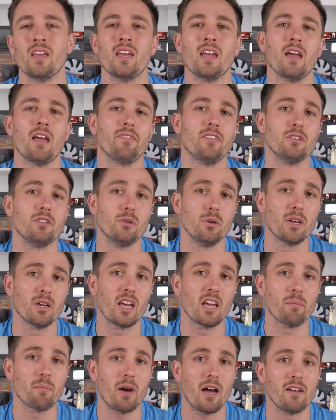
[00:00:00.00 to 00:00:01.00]
If the
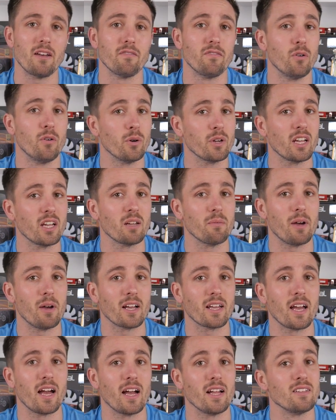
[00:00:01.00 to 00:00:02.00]
2GB and
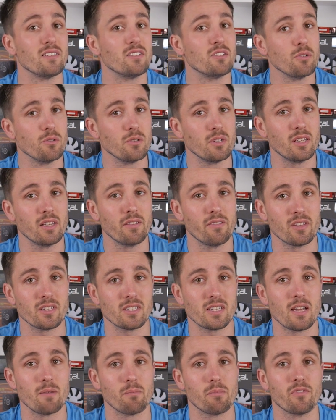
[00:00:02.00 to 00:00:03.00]
4GB cards do deliver the
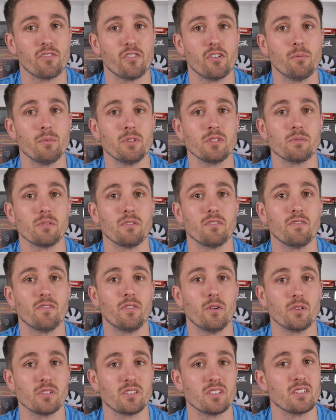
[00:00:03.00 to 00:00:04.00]
same performance when
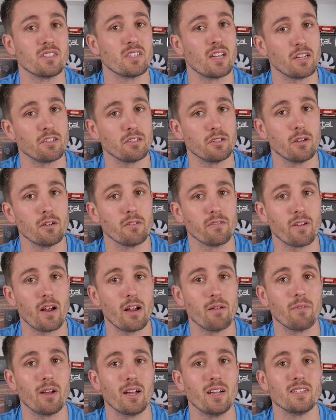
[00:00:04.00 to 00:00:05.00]
forced to such low
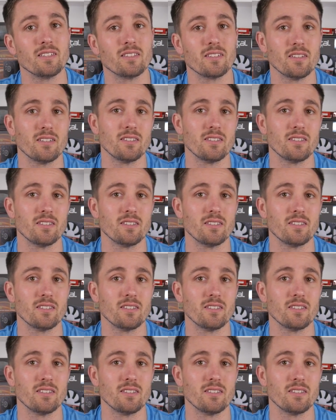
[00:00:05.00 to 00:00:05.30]
frame rates,